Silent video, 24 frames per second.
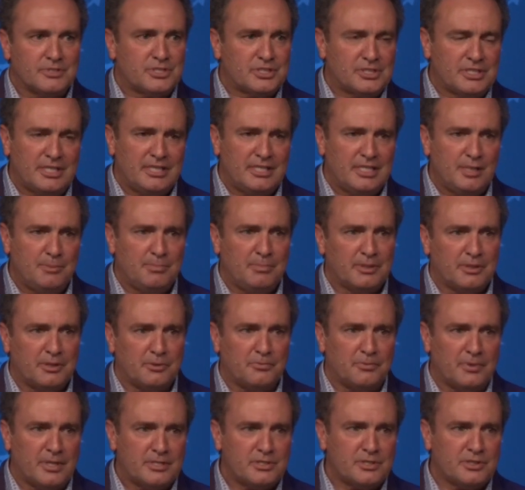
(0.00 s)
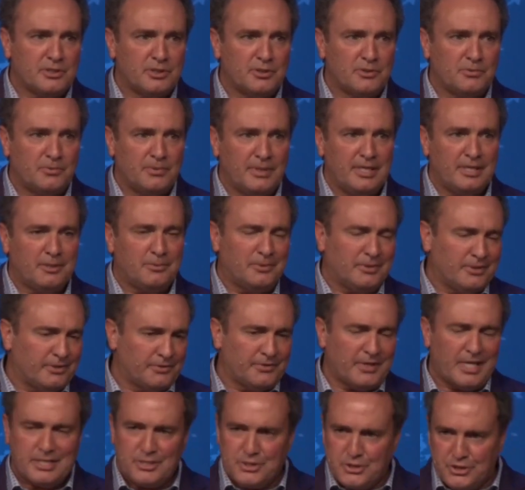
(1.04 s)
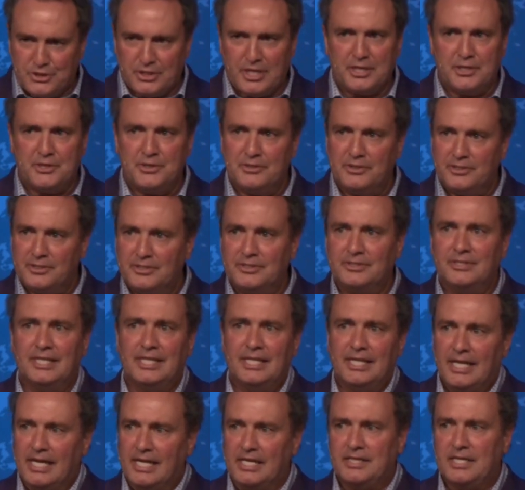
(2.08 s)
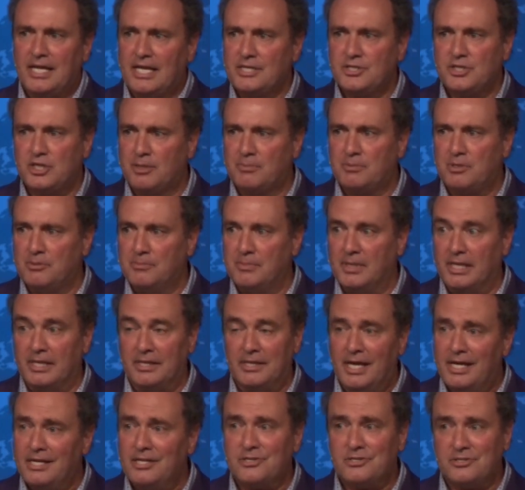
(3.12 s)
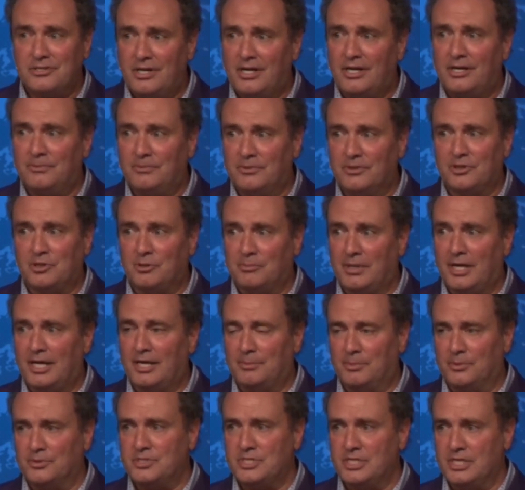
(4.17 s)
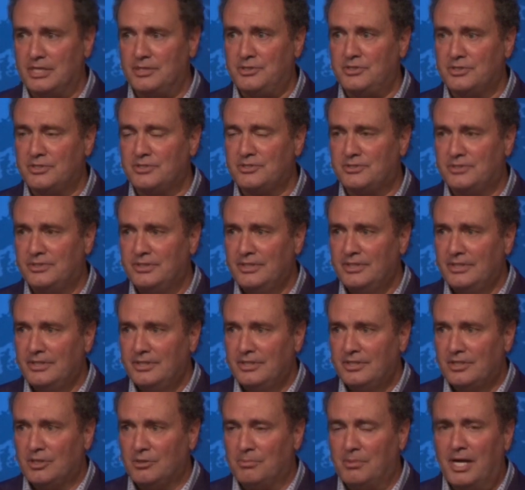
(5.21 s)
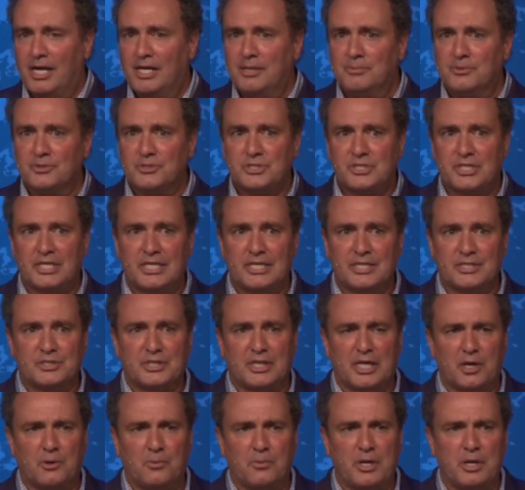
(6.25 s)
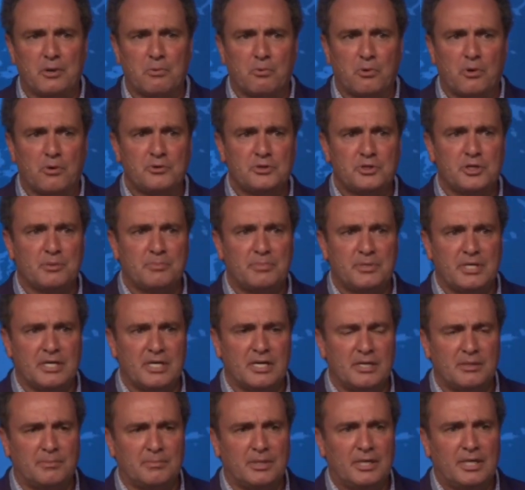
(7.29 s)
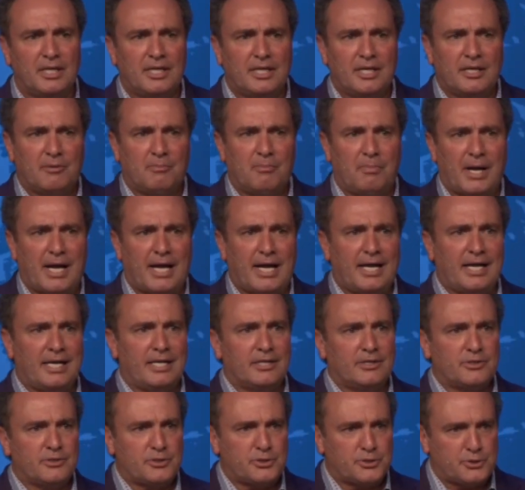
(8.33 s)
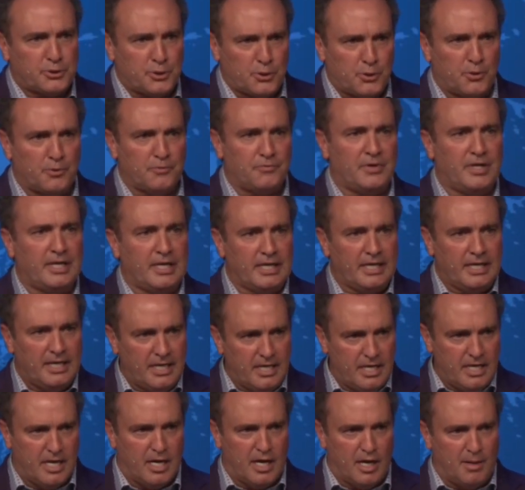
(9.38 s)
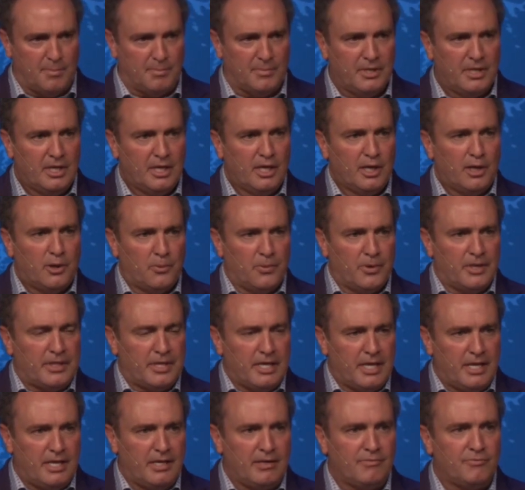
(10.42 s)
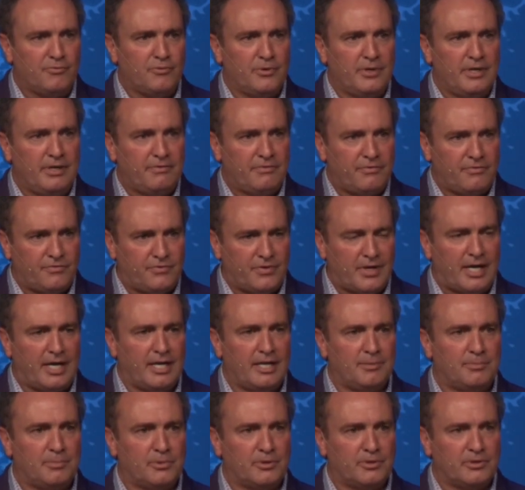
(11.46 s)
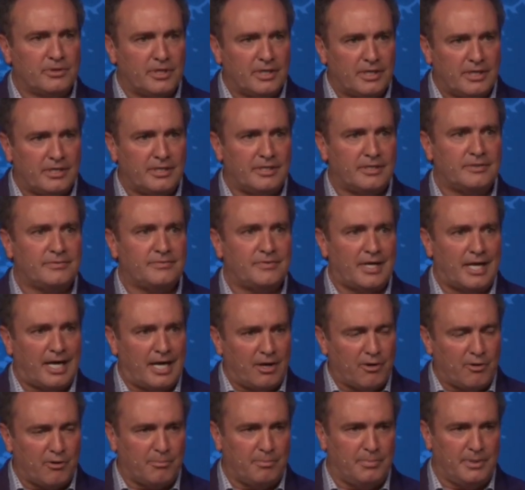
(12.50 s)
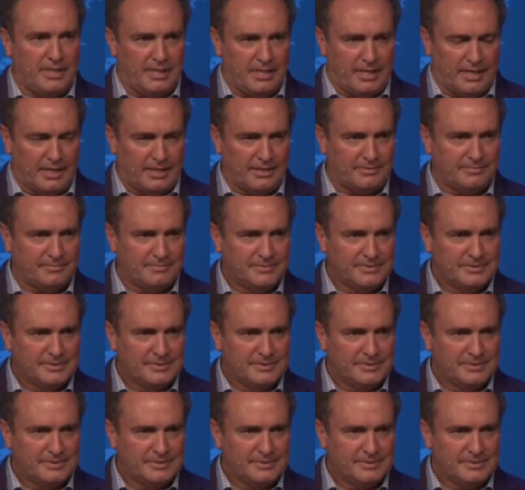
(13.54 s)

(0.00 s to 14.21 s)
Sunday, but the rest of the week, well, that's secular and that's up to me. That is not what the Bible teaches. The Bible says that we worship him by serving him with every fiber of our being.